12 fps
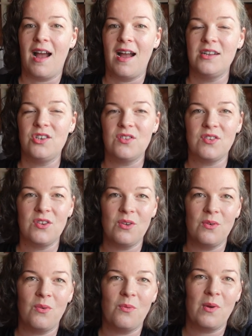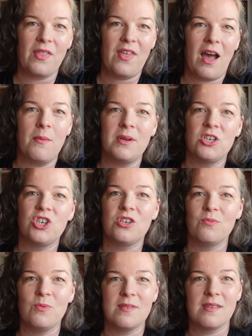I just knew with how
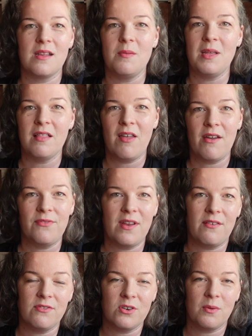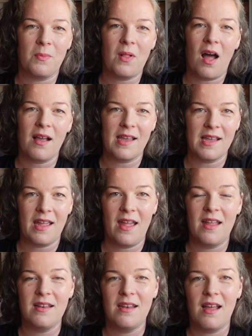much was going to be left after blocking
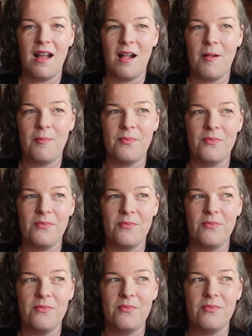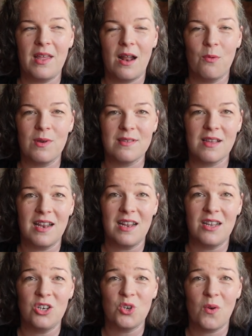it, that I wasn't going
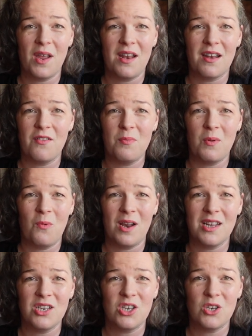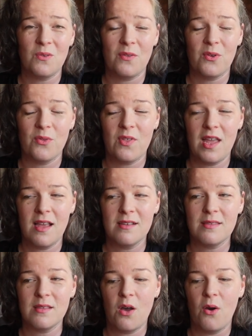to enjoy it, and I've been wanting to do other
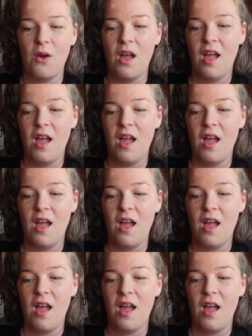things. So